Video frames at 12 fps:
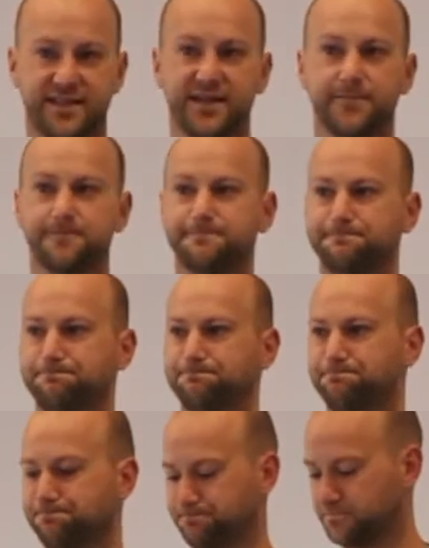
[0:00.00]
it,
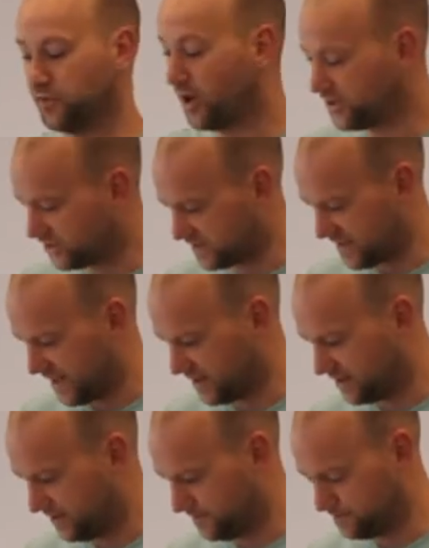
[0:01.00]
righteous
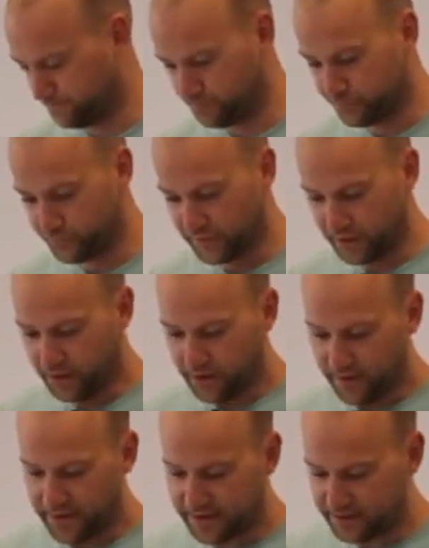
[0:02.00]
anger.
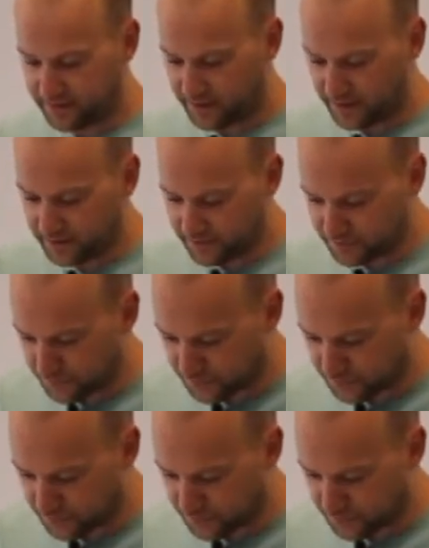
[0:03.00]
And then in, in